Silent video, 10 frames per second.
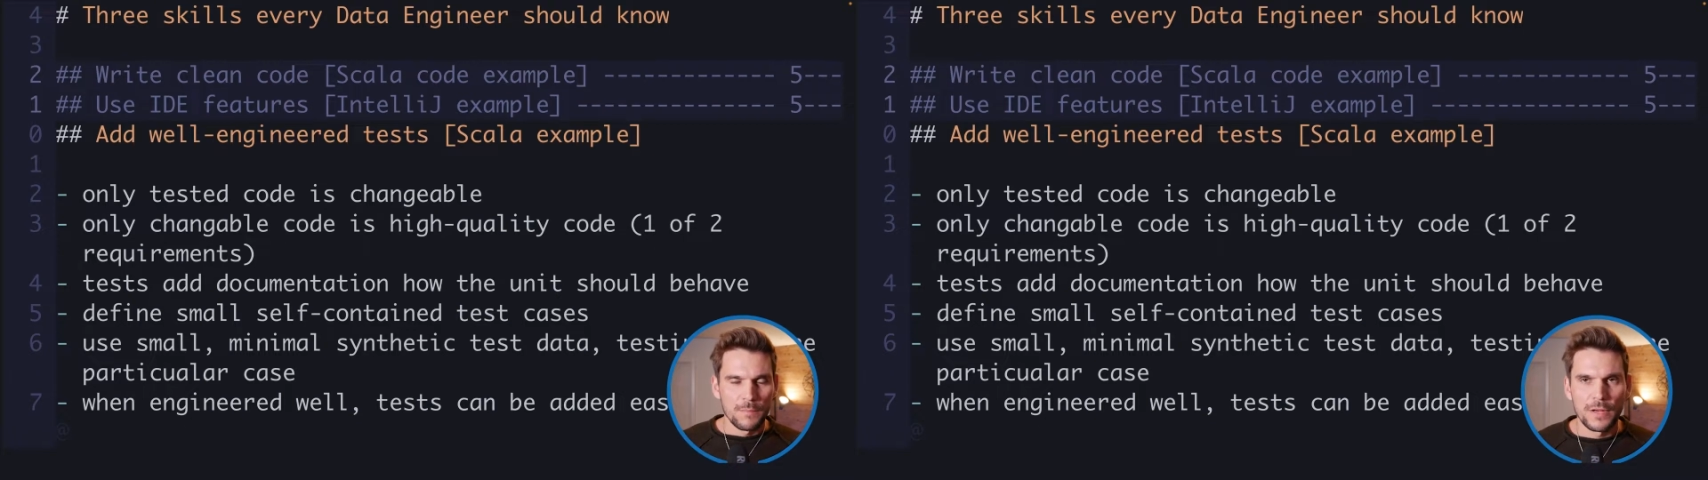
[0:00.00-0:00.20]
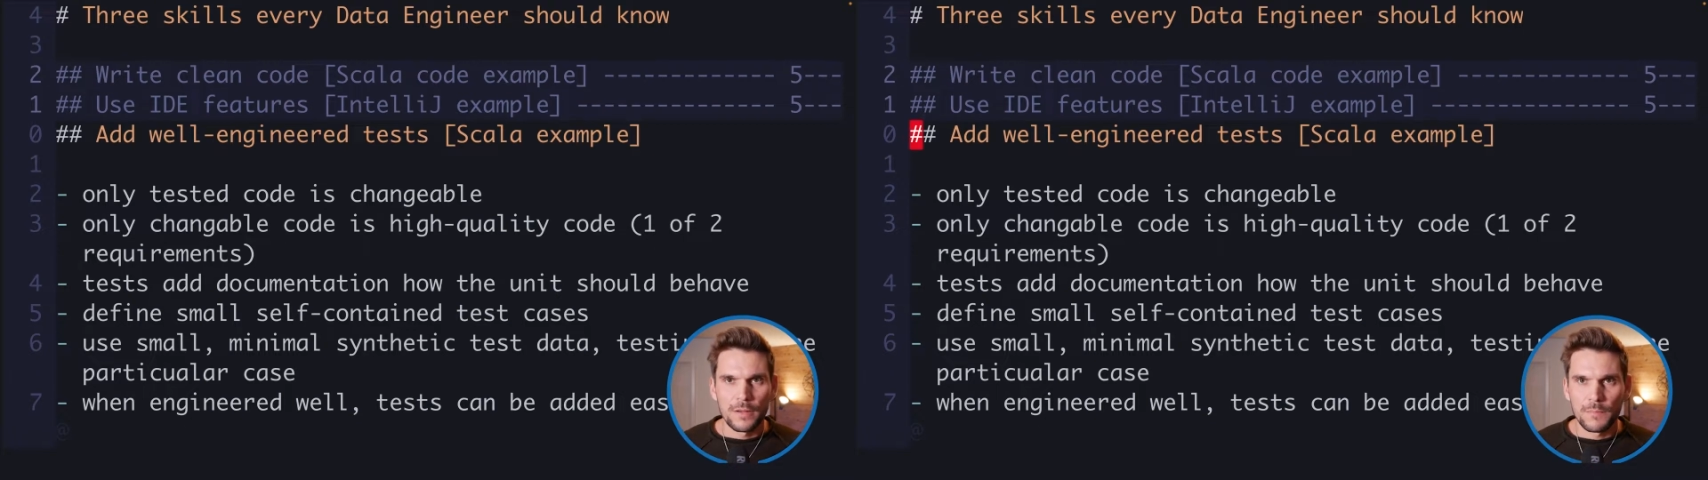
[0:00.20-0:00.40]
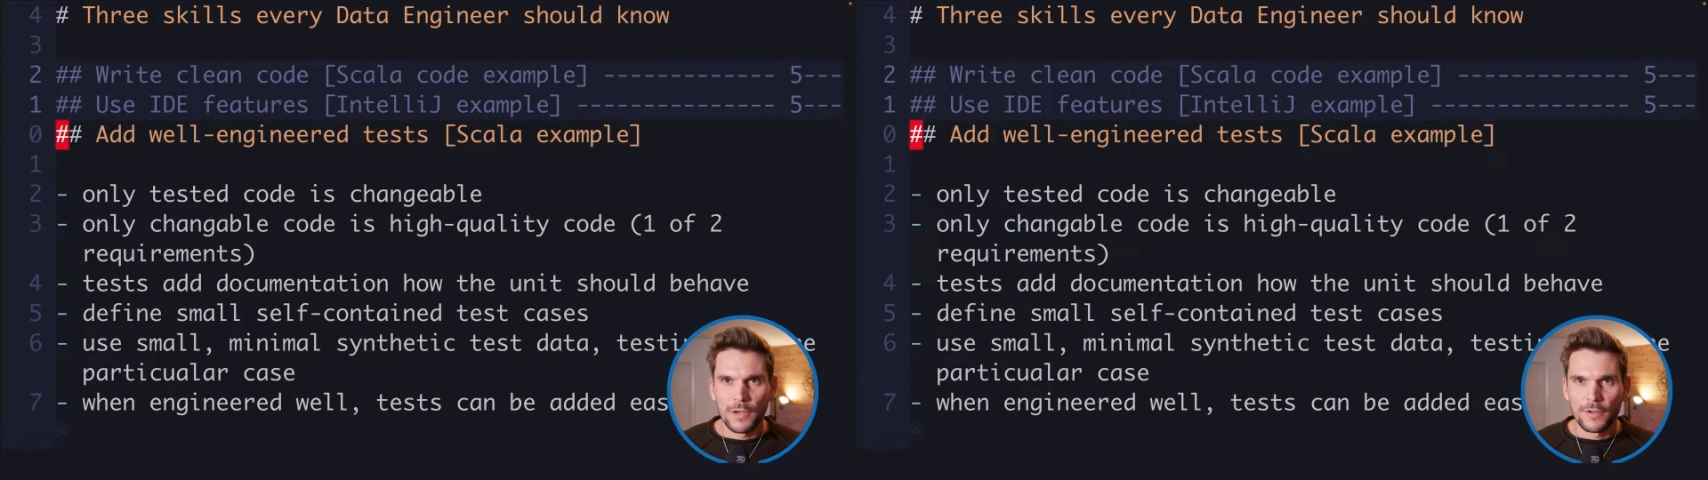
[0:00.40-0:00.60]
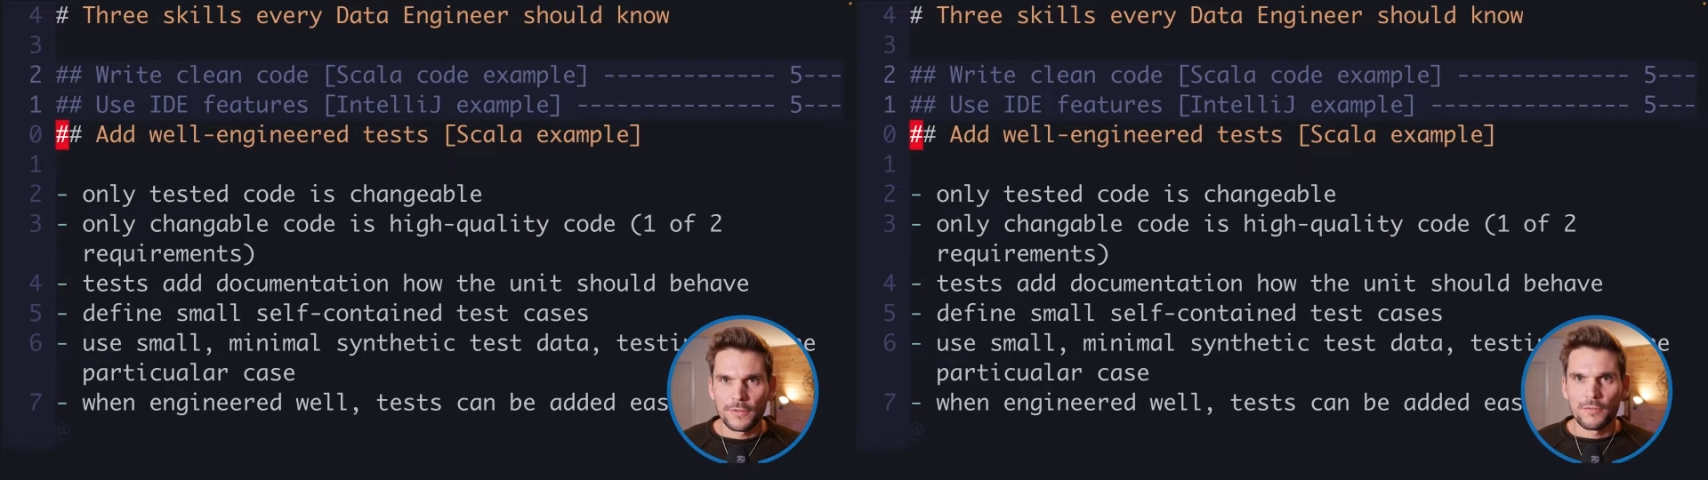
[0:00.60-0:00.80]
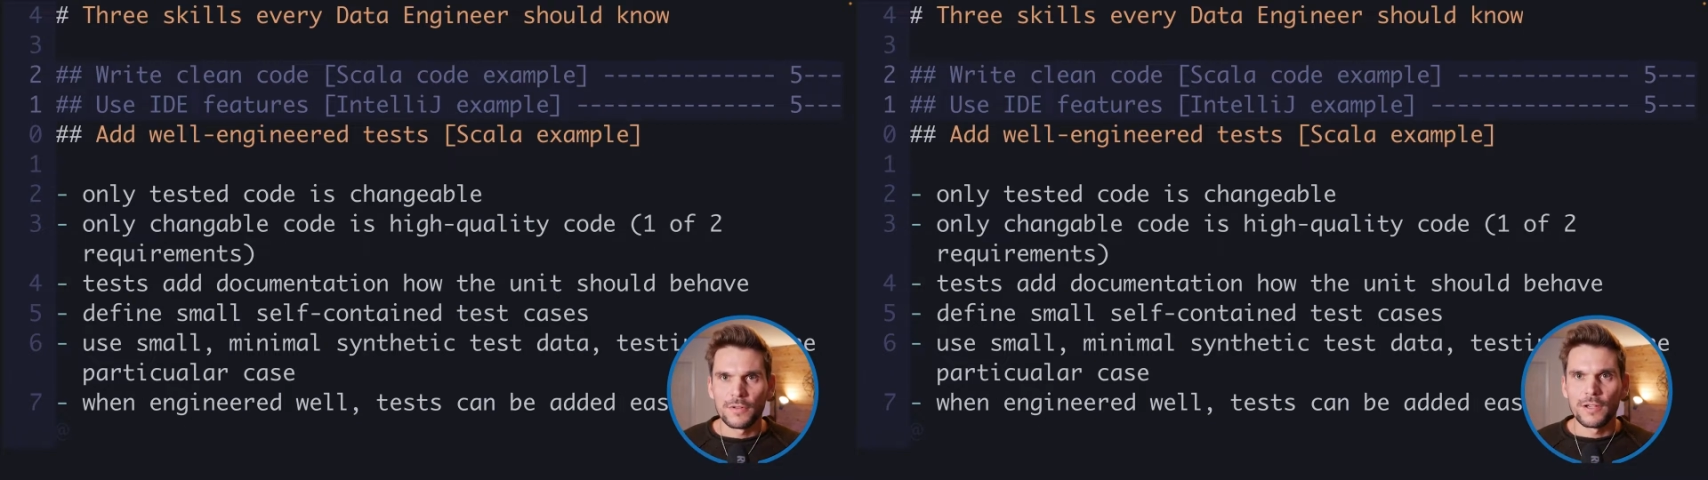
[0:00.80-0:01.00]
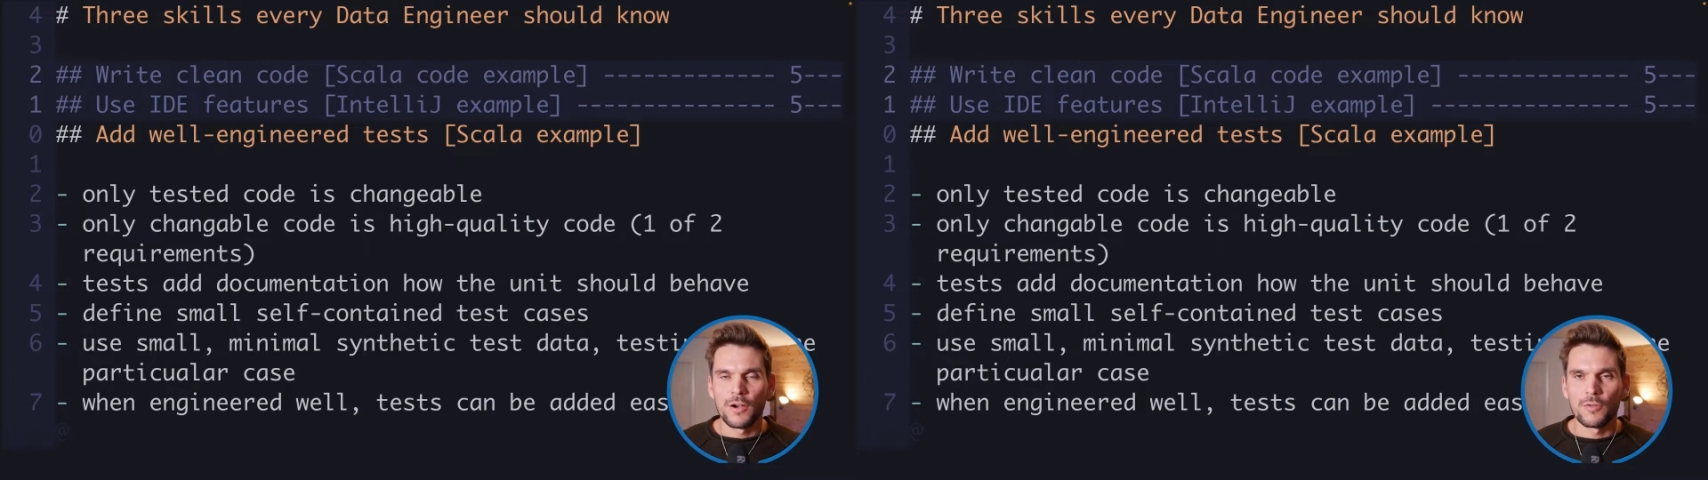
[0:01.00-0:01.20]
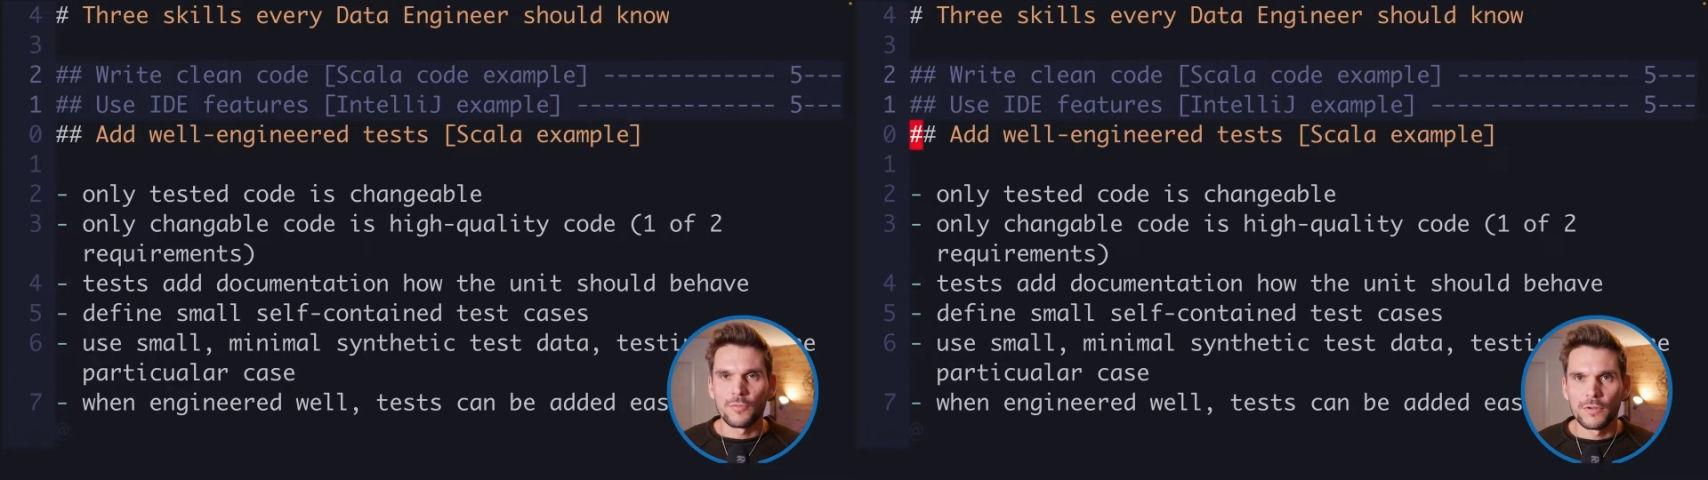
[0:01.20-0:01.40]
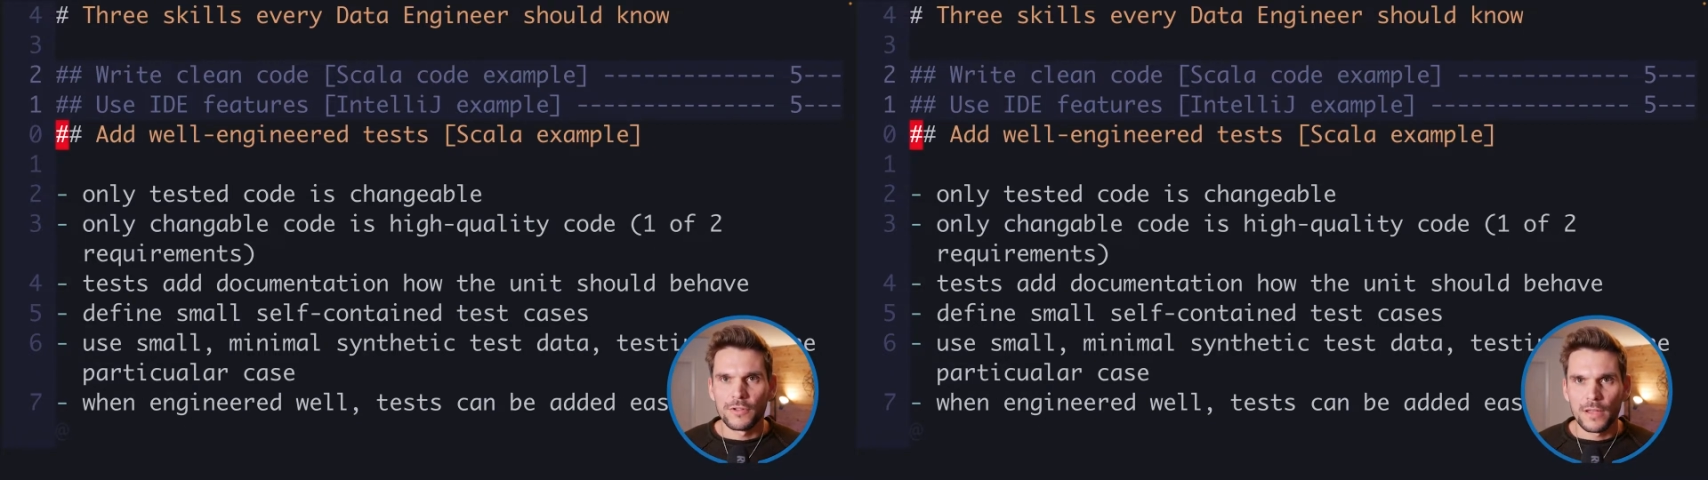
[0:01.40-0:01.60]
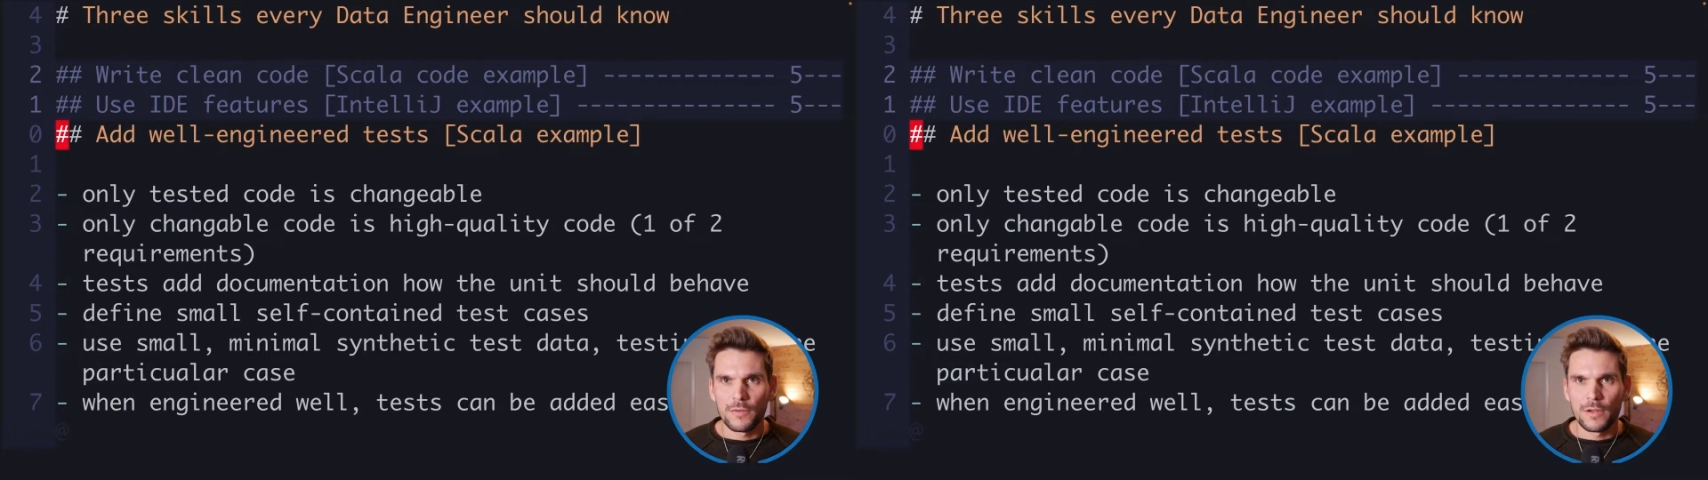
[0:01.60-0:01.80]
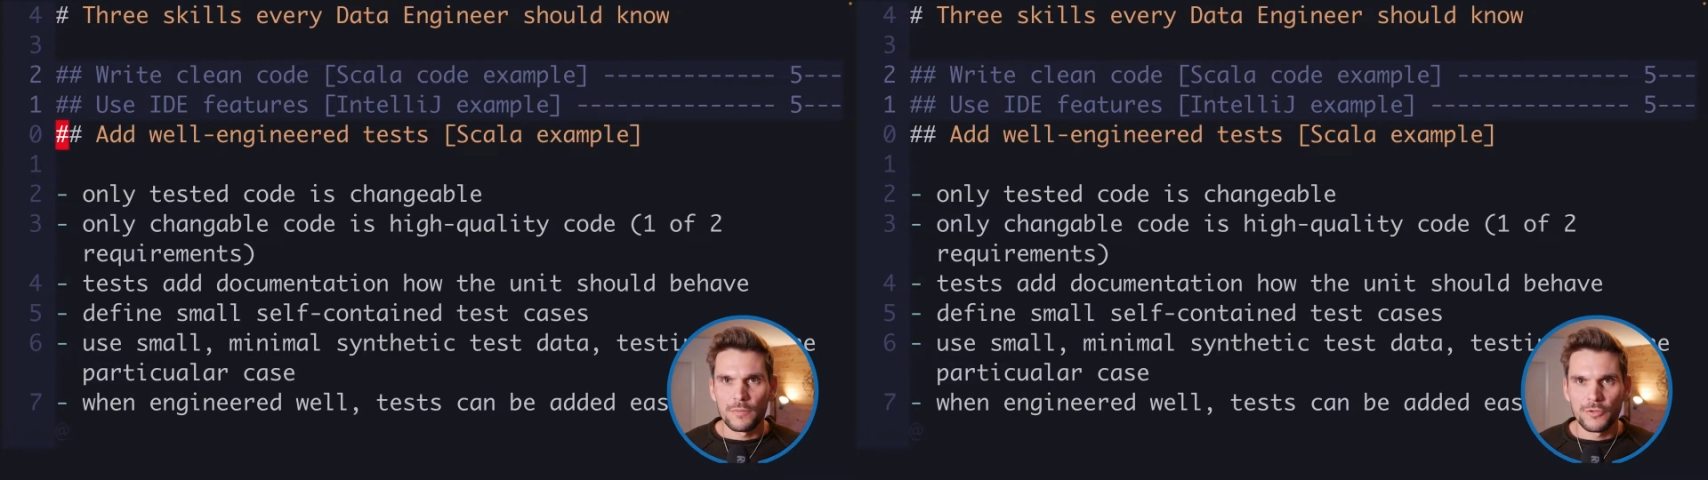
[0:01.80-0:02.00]
because only code
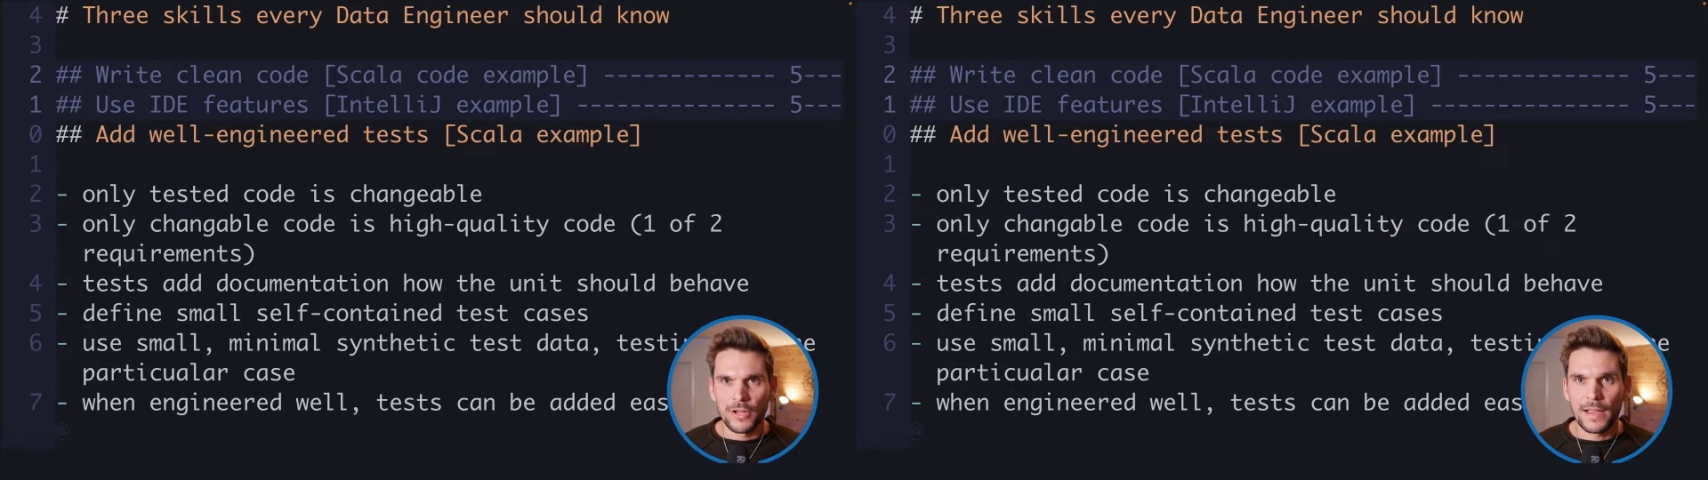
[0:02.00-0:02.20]
which